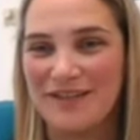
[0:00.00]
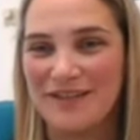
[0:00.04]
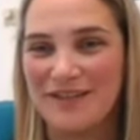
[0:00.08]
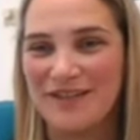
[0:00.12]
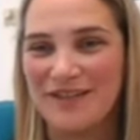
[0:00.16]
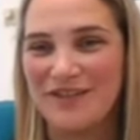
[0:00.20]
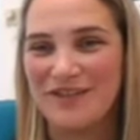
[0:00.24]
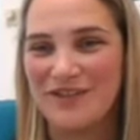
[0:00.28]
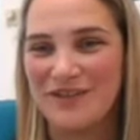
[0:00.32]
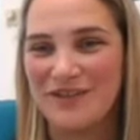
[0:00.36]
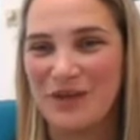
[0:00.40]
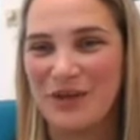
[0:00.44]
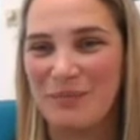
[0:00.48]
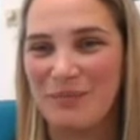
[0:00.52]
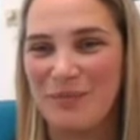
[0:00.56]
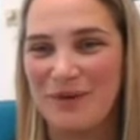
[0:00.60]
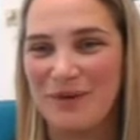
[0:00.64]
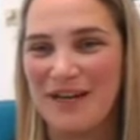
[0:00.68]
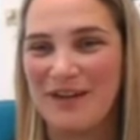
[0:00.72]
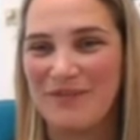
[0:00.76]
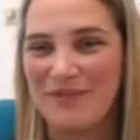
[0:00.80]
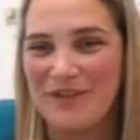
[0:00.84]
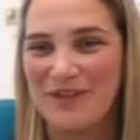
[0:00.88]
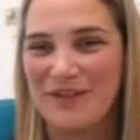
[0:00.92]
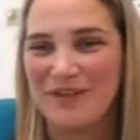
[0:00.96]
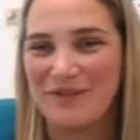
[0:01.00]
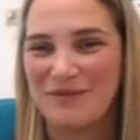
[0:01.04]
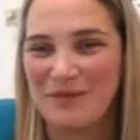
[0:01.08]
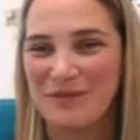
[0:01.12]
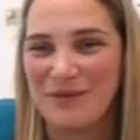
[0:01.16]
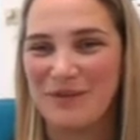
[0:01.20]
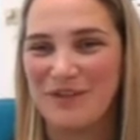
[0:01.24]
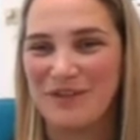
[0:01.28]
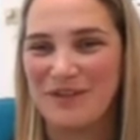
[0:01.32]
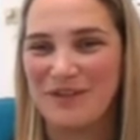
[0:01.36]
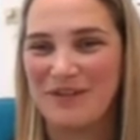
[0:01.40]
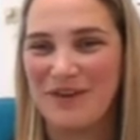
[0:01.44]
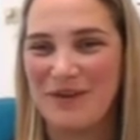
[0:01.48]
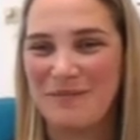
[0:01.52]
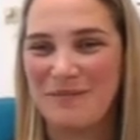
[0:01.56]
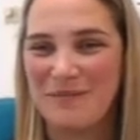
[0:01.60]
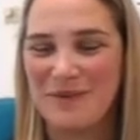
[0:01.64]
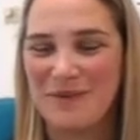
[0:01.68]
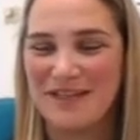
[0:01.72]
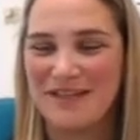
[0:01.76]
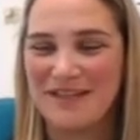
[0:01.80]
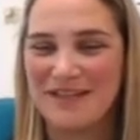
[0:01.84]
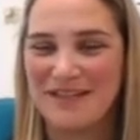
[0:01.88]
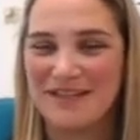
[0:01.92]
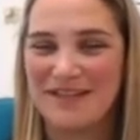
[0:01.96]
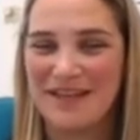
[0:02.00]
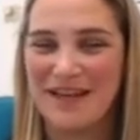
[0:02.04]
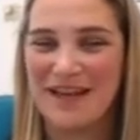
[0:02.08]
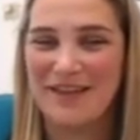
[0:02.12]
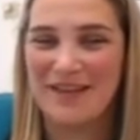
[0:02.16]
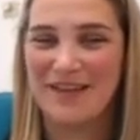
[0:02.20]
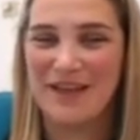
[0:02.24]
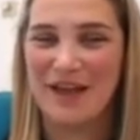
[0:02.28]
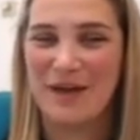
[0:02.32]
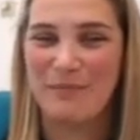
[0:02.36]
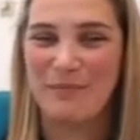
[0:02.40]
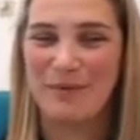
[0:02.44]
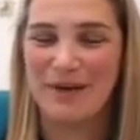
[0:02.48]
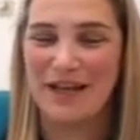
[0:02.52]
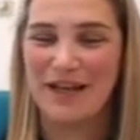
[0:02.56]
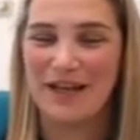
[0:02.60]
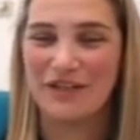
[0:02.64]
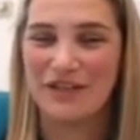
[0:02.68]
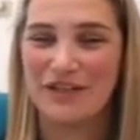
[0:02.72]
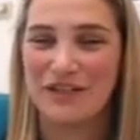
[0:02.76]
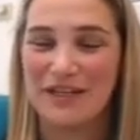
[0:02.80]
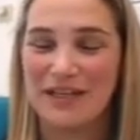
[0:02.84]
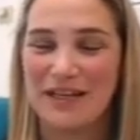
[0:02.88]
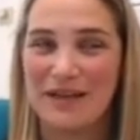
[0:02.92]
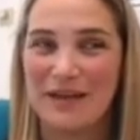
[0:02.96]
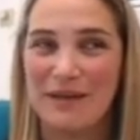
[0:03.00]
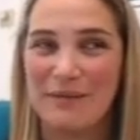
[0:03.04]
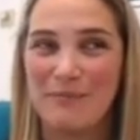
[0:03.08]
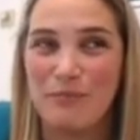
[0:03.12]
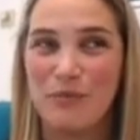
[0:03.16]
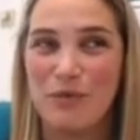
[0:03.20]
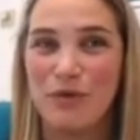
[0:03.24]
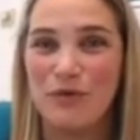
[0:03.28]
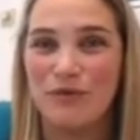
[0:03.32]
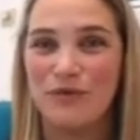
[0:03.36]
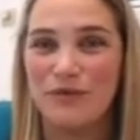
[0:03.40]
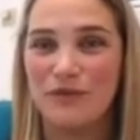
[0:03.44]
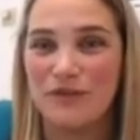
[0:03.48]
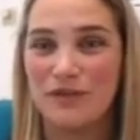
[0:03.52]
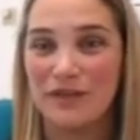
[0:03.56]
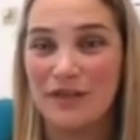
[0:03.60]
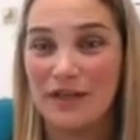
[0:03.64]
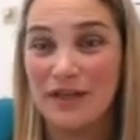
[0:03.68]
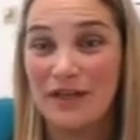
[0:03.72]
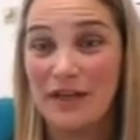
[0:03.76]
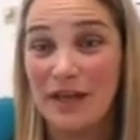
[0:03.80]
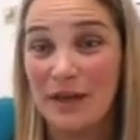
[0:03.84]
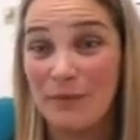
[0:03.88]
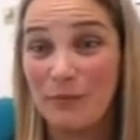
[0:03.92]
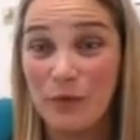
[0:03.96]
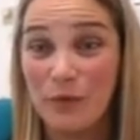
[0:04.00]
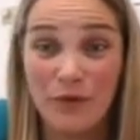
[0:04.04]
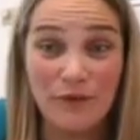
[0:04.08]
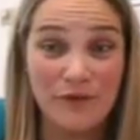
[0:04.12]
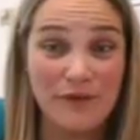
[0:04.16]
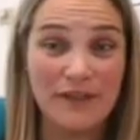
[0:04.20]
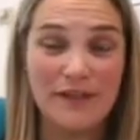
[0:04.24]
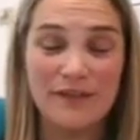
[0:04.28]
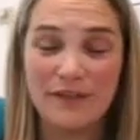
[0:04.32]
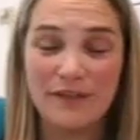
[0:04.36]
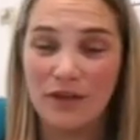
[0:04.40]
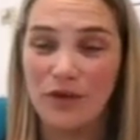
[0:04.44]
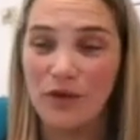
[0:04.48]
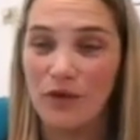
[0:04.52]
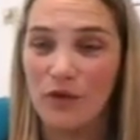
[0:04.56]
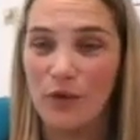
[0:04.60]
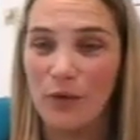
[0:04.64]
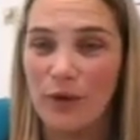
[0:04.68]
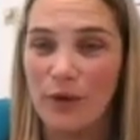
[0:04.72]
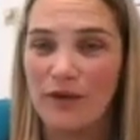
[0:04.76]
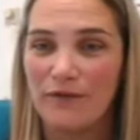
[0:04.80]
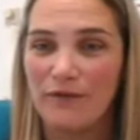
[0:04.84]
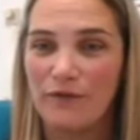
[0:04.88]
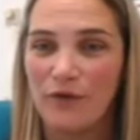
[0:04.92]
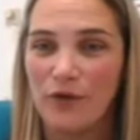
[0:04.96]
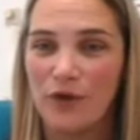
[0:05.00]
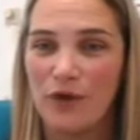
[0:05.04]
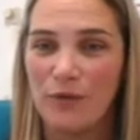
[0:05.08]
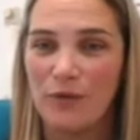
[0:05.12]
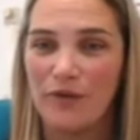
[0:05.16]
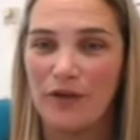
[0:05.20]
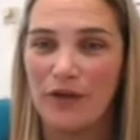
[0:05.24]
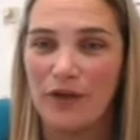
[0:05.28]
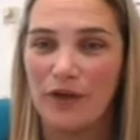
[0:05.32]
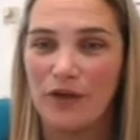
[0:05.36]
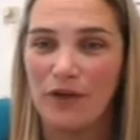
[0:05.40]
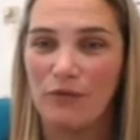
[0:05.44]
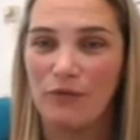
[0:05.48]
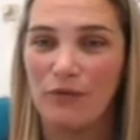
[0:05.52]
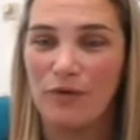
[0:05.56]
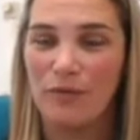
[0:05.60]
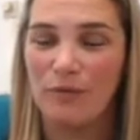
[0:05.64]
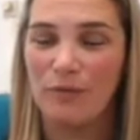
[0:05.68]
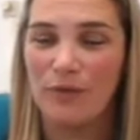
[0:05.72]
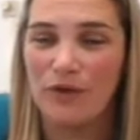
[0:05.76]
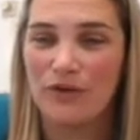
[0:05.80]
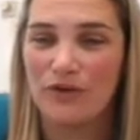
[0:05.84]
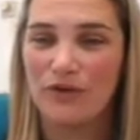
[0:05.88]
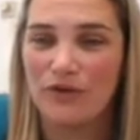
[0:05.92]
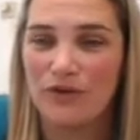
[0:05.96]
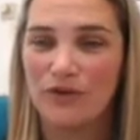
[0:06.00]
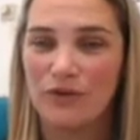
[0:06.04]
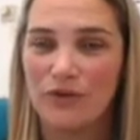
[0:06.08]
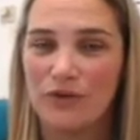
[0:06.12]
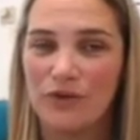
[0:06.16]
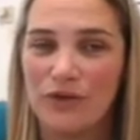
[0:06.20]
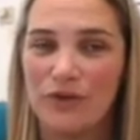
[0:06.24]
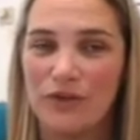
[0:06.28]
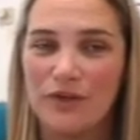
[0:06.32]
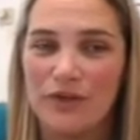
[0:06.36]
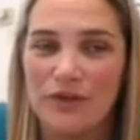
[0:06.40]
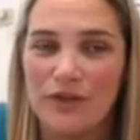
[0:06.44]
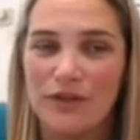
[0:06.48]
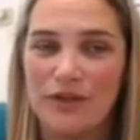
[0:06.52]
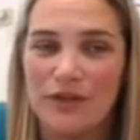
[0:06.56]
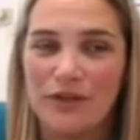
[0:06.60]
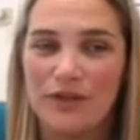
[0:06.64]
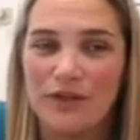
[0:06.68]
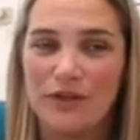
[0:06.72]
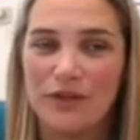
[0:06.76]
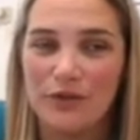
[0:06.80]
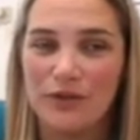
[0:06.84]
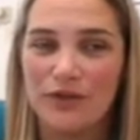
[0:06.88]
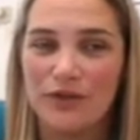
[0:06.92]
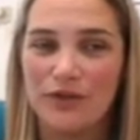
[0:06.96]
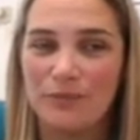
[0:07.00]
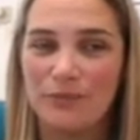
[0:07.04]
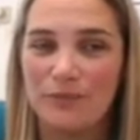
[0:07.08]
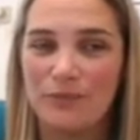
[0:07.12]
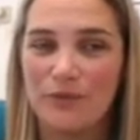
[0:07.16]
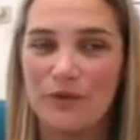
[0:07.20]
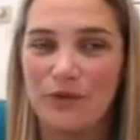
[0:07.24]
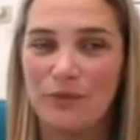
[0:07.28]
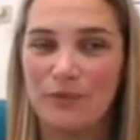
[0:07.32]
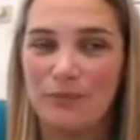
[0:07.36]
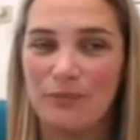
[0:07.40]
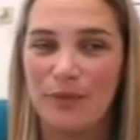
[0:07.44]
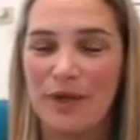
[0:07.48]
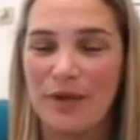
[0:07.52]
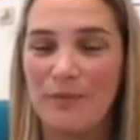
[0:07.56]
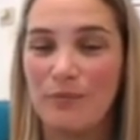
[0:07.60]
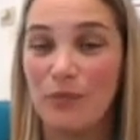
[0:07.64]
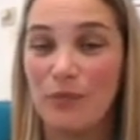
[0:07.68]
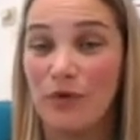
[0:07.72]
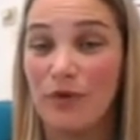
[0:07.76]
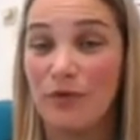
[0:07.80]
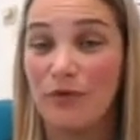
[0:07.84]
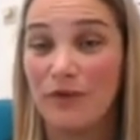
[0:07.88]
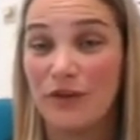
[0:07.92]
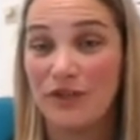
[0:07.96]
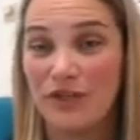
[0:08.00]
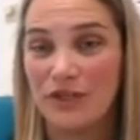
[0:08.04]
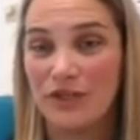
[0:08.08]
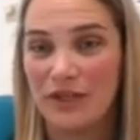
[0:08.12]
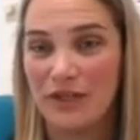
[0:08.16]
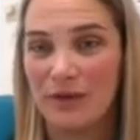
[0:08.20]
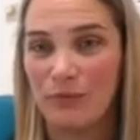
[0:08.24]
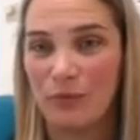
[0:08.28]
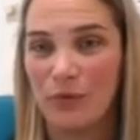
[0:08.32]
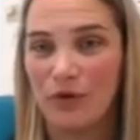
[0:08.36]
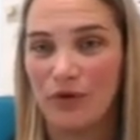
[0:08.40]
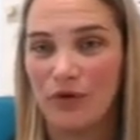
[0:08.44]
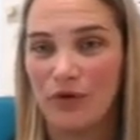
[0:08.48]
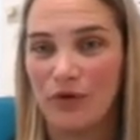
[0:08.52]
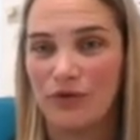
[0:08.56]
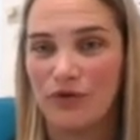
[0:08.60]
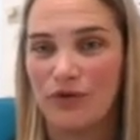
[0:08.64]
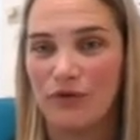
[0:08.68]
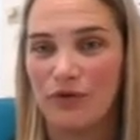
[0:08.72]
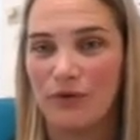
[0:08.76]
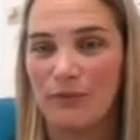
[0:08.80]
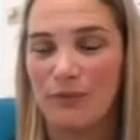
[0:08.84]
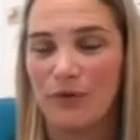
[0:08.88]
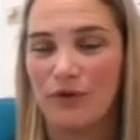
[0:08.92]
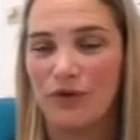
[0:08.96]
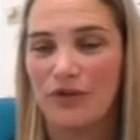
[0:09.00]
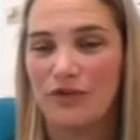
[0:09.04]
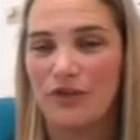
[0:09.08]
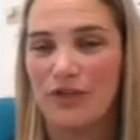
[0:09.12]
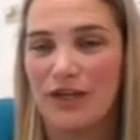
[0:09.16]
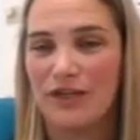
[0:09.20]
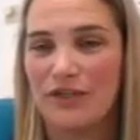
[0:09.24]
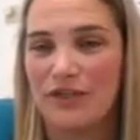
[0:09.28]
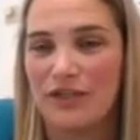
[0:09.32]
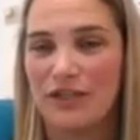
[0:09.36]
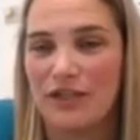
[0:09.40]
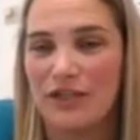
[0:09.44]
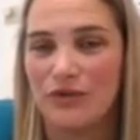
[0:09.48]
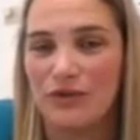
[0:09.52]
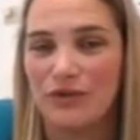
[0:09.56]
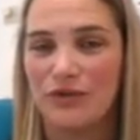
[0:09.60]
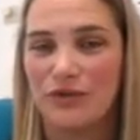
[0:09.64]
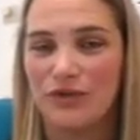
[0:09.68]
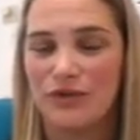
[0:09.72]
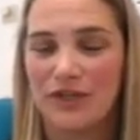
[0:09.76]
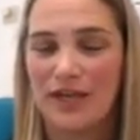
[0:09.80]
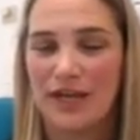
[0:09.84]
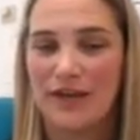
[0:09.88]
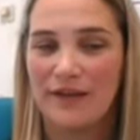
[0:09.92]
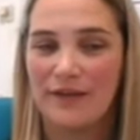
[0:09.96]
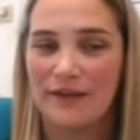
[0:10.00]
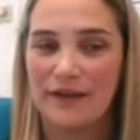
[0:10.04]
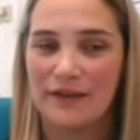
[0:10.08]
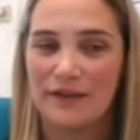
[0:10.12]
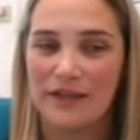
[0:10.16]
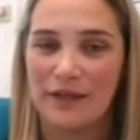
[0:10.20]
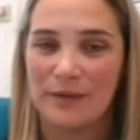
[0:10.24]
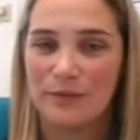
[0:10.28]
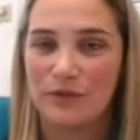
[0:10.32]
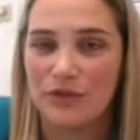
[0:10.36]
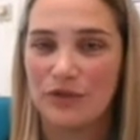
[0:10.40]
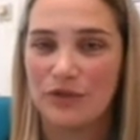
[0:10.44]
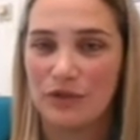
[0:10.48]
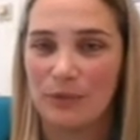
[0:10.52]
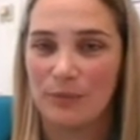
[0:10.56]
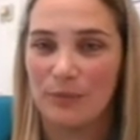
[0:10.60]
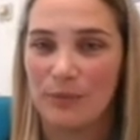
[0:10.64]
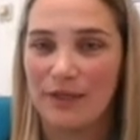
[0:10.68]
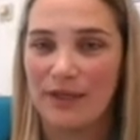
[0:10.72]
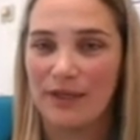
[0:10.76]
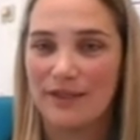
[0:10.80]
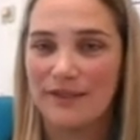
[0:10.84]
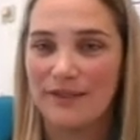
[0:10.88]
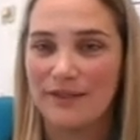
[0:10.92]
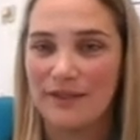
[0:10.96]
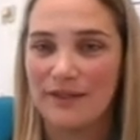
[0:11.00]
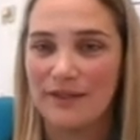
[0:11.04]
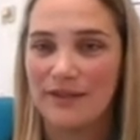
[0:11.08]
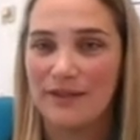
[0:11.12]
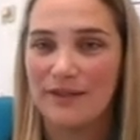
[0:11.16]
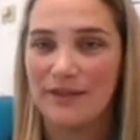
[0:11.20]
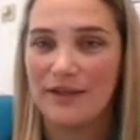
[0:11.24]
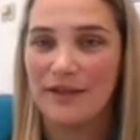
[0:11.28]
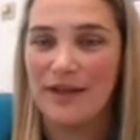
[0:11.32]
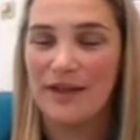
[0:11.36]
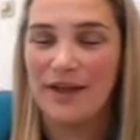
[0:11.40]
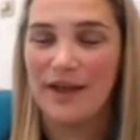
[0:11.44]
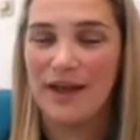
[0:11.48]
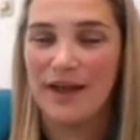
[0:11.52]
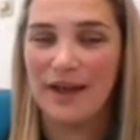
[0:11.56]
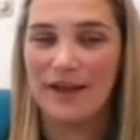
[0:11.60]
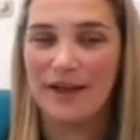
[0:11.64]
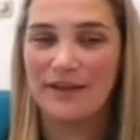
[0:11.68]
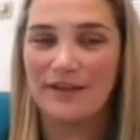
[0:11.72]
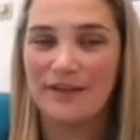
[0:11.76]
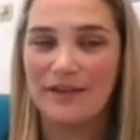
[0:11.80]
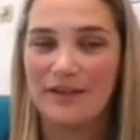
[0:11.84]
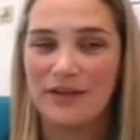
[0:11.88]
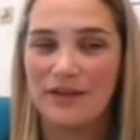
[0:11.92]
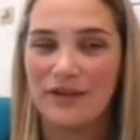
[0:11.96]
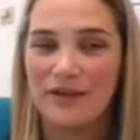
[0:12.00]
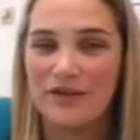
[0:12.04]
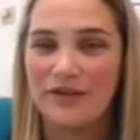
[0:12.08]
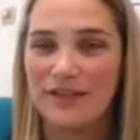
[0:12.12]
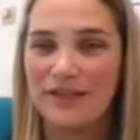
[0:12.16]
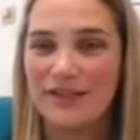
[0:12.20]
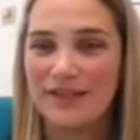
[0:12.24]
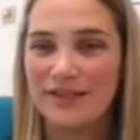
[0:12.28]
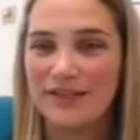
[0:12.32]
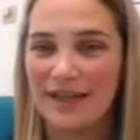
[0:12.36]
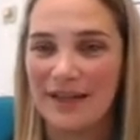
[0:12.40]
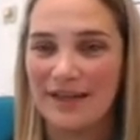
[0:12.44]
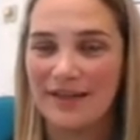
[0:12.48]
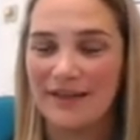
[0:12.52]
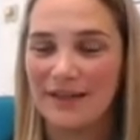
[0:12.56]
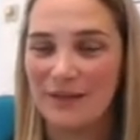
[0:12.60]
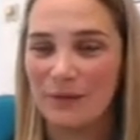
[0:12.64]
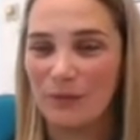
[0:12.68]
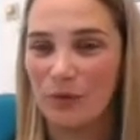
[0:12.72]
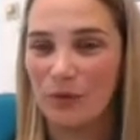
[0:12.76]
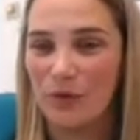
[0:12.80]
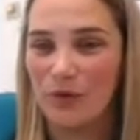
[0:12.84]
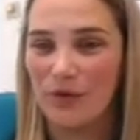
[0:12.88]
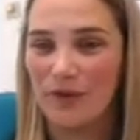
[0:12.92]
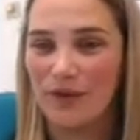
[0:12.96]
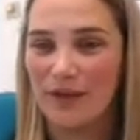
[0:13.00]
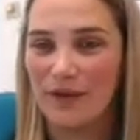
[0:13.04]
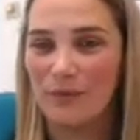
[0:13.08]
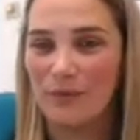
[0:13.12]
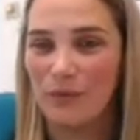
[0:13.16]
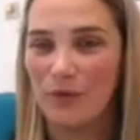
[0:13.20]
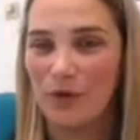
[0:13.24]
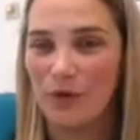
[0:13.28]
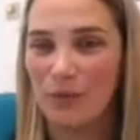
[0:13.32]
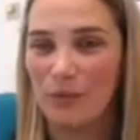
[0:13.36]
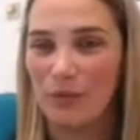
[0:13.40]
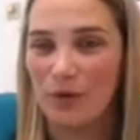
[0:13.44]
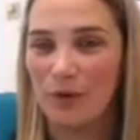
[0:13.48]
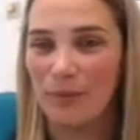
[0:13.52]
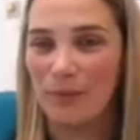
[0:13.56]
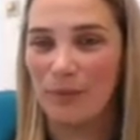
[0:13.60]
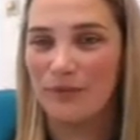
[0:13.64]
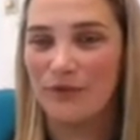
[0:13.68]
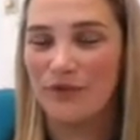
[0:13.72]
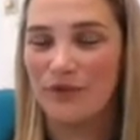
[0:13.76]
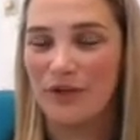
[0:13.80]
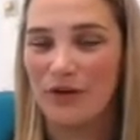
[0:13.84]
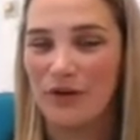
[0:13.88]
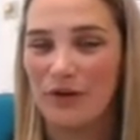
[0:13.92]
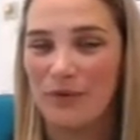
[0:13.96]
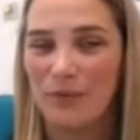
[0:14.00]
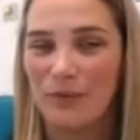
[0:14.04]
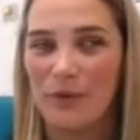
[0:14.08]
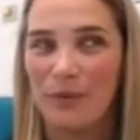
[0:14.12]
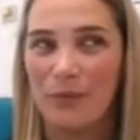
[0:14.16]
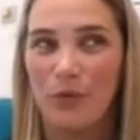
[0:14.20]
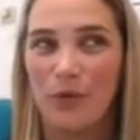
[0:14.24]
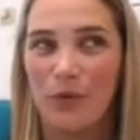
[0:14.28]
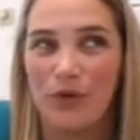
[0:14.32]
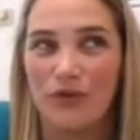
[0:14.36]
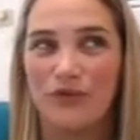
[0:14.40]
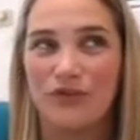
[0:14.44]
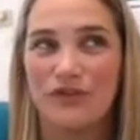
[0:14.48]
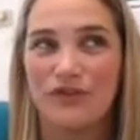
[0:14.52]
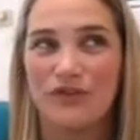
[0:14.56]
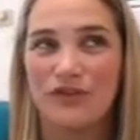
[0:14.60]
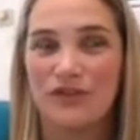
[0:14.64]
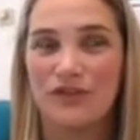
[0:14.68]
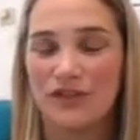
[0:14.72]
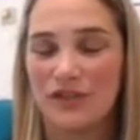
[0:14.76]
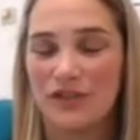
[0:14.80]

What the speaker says: to stop and have those 45 minutes and take that, but actually it moves things along quicker for you in the long run, because you're being more efficient in what you're doing, because you're taking that time to stop and listen and understanding what the problems are and what's